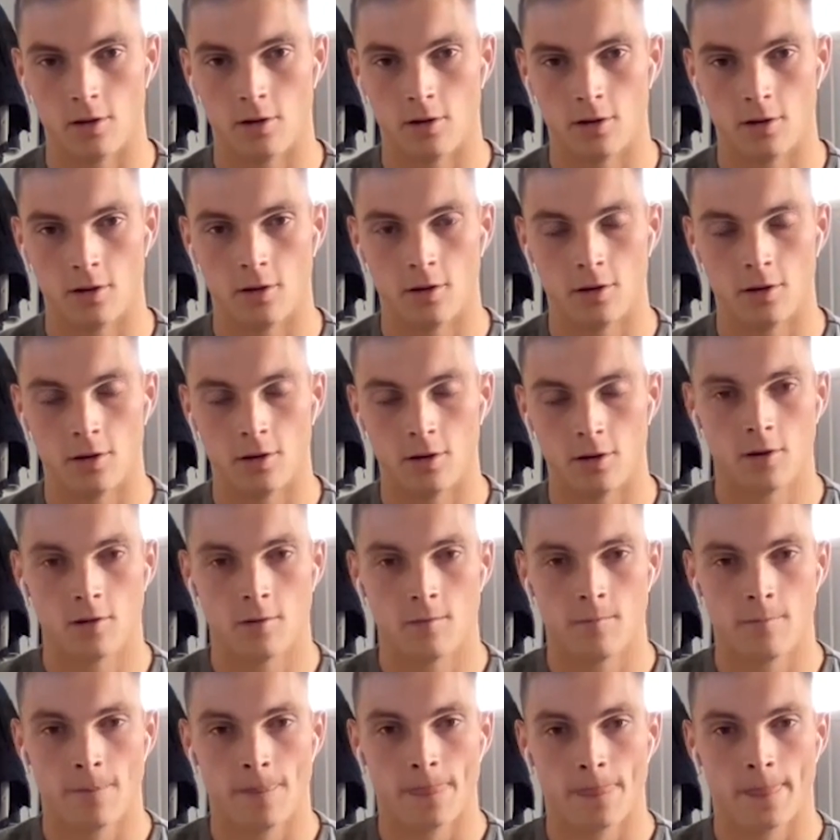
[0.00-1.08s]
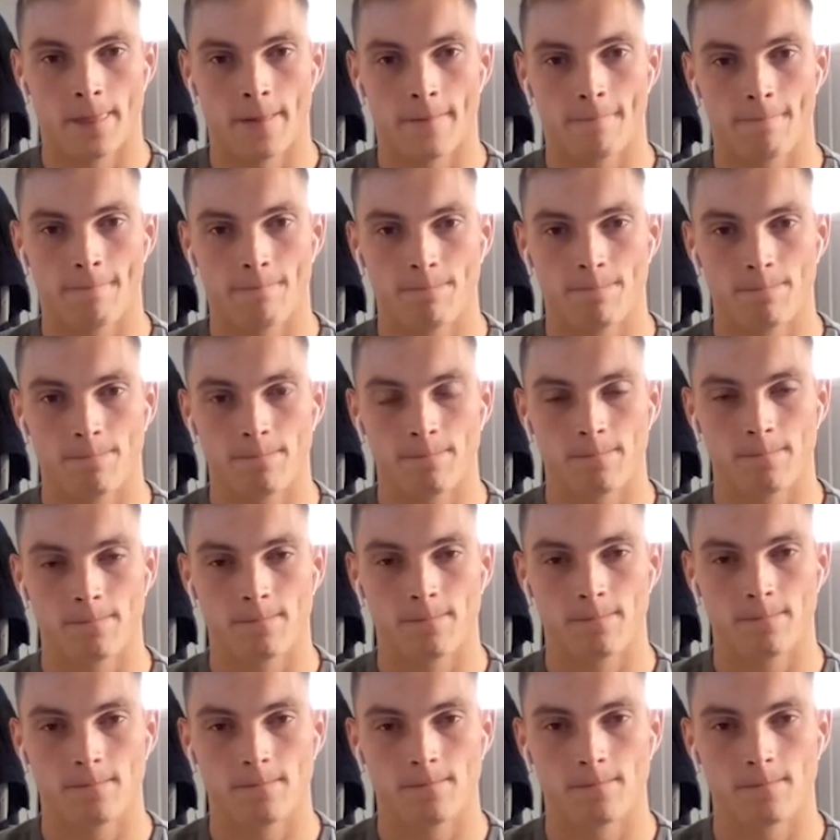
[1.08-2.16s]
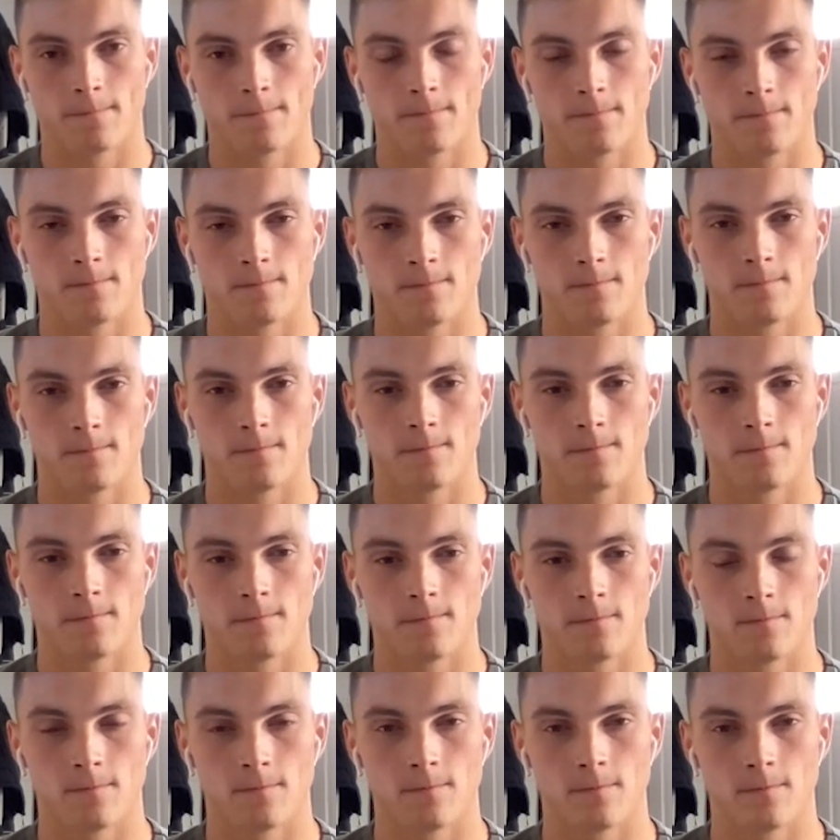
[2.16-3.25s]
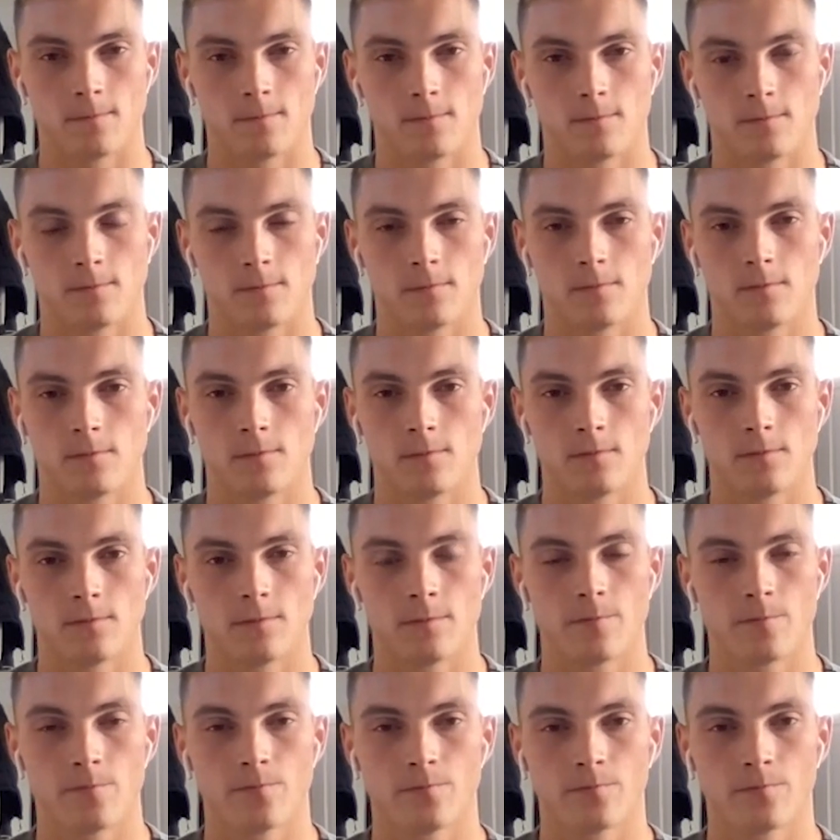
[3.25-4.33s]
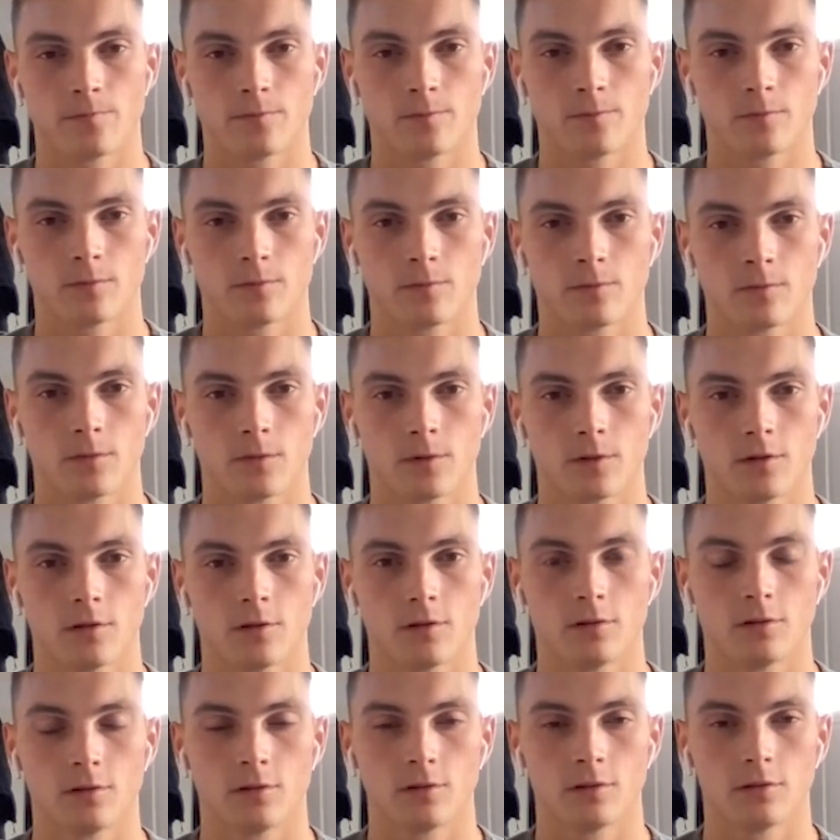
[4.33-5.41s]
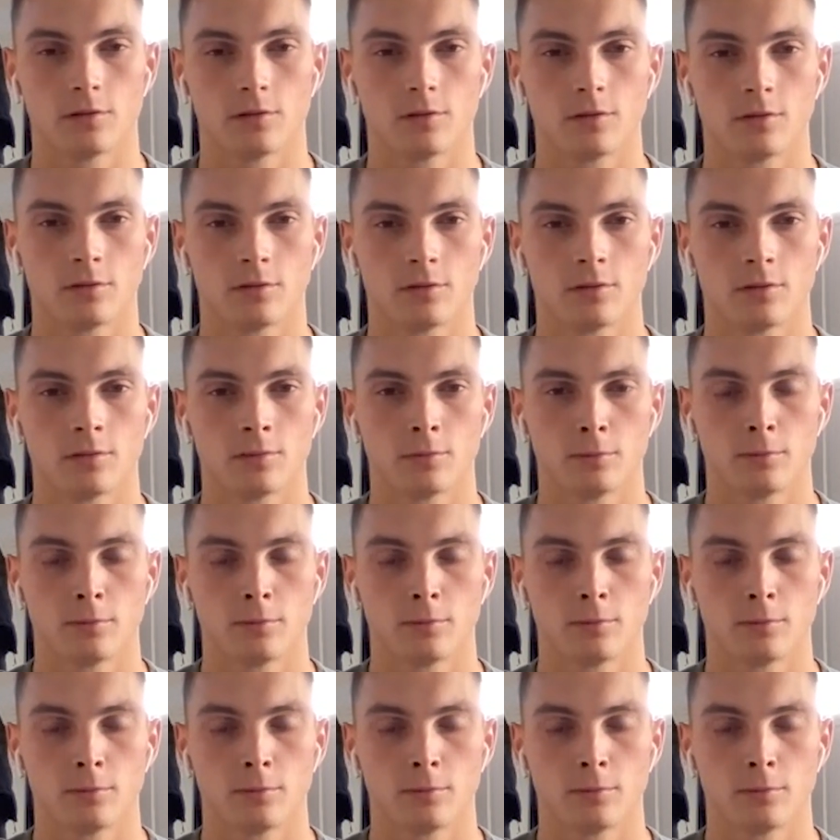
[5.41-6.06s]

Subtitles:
No words are spoken by the person on screen.